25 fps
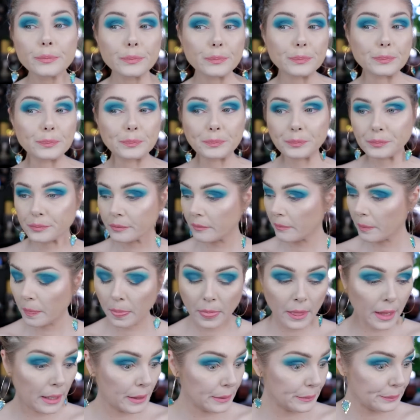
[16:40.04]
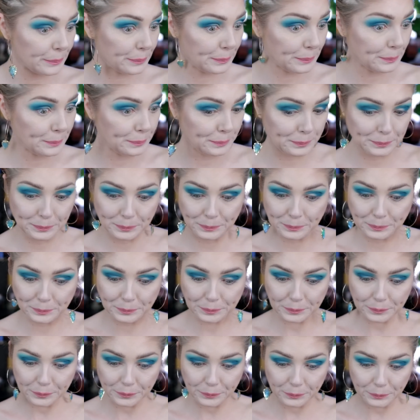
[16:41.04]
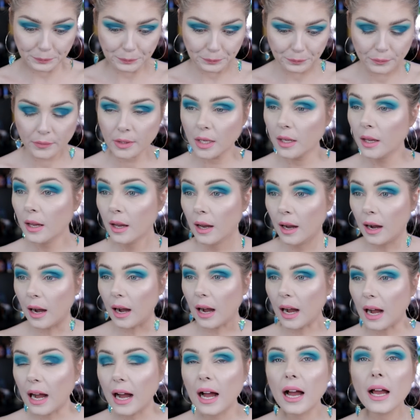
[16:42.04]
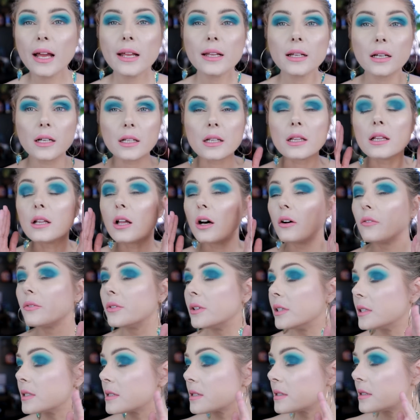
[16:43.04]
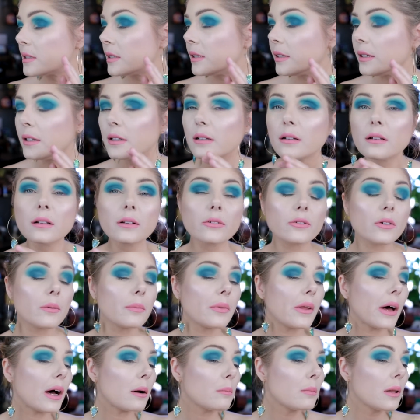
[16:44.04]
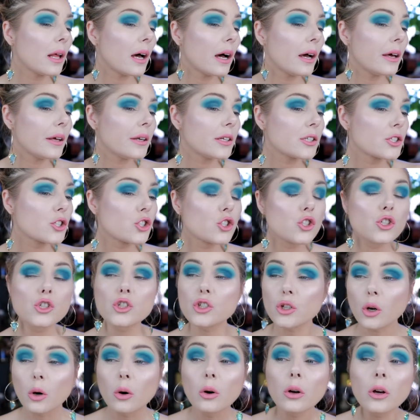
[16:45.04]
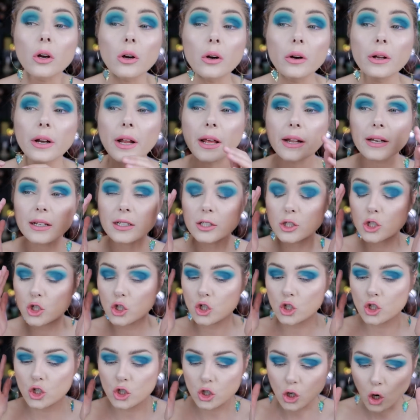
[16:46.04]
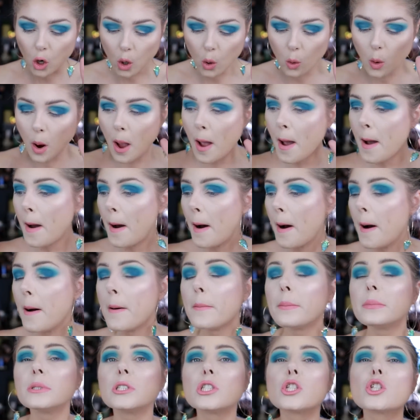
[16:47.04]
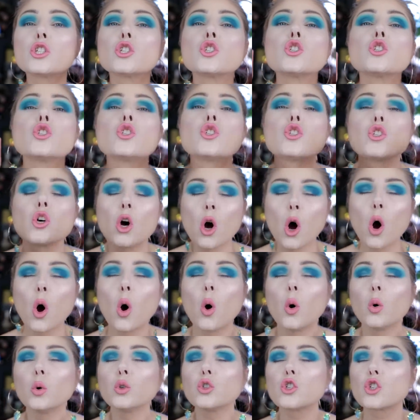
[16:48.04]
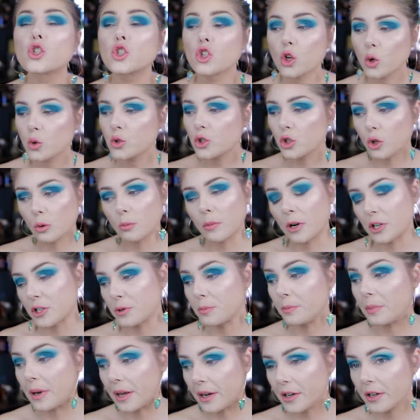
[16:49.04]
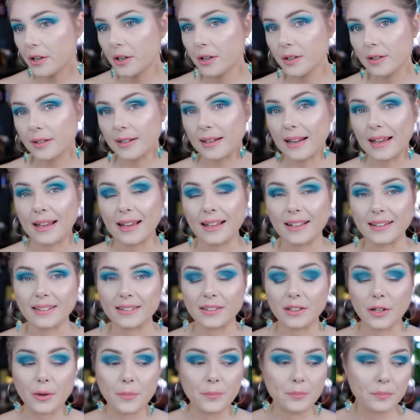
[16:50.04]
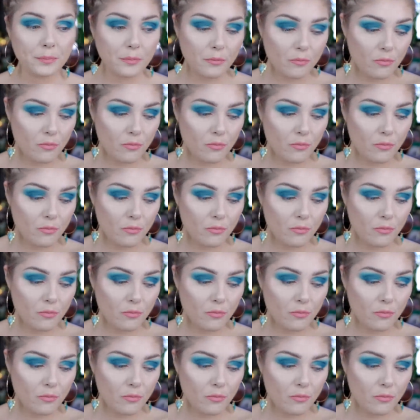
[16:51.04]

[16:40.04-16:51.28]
Hmm. Hmm. I love this teal from Nabla. It is so good, and it's so, so, so, so much better than